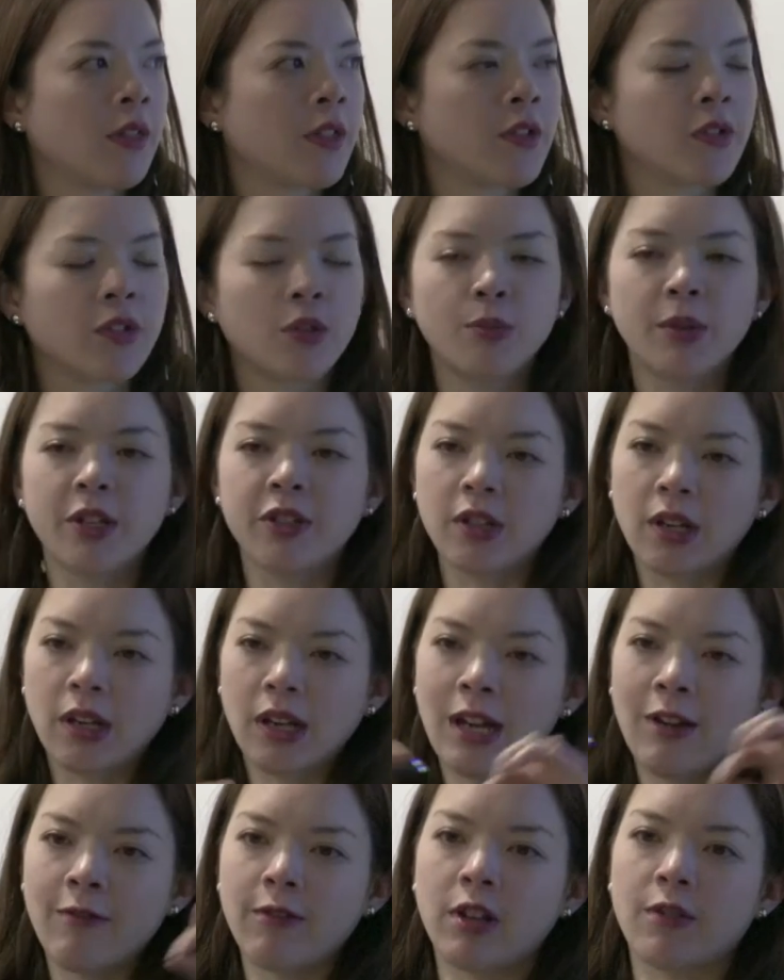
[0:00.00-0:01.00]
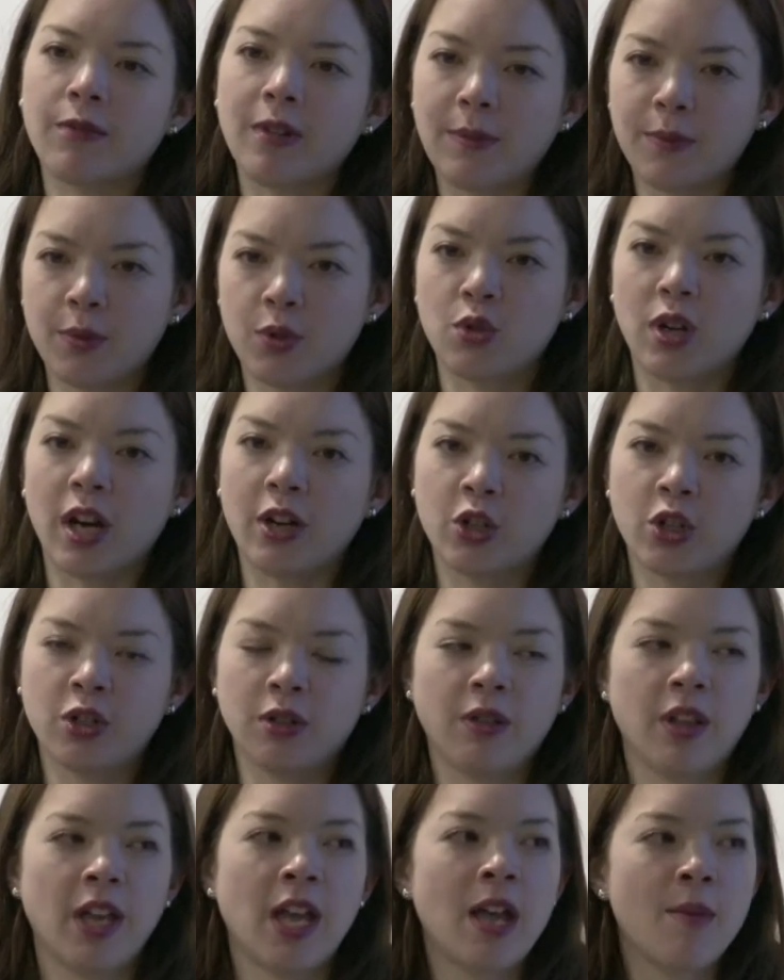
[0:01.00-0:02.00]
there's almost a level of
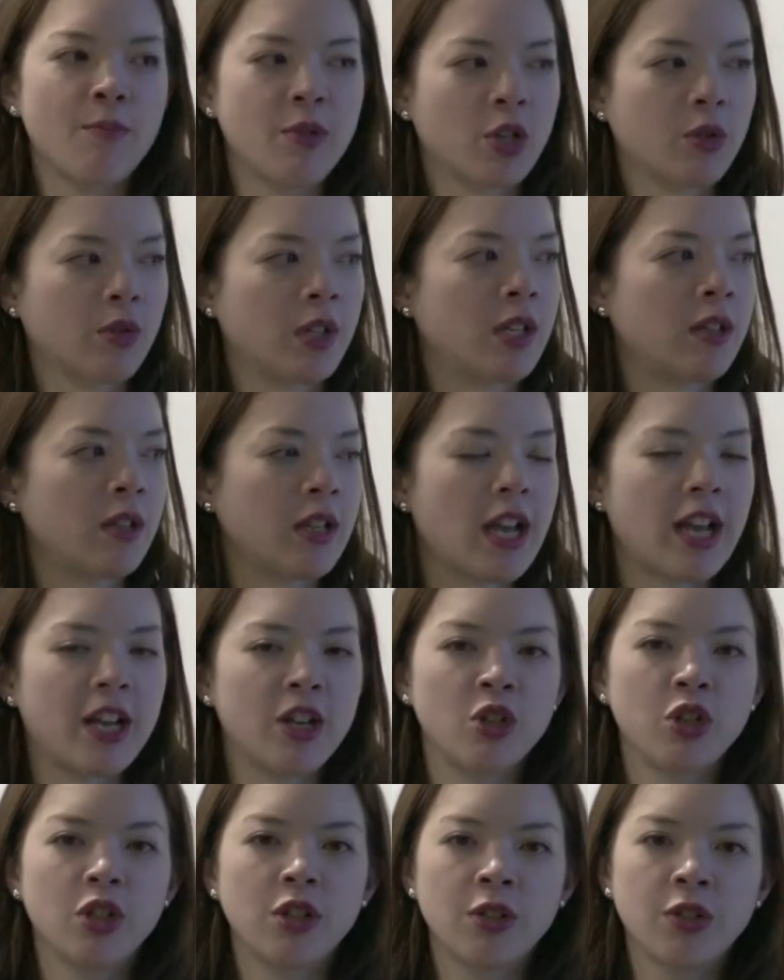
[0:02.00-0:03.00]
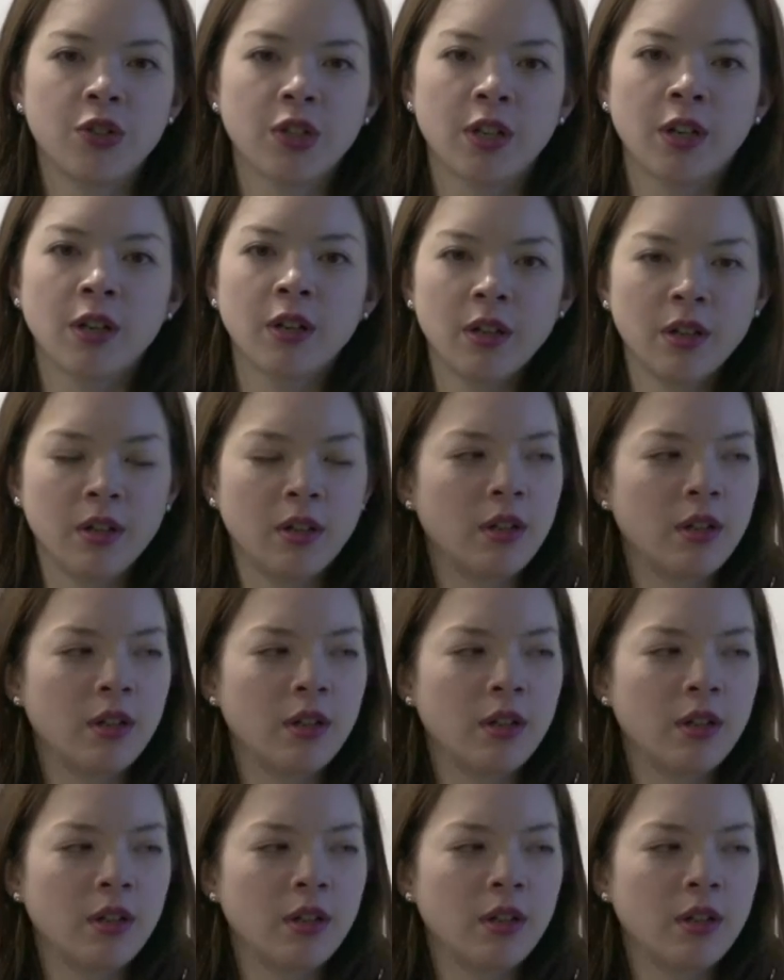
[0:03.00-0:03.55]
abstraction there between the end user,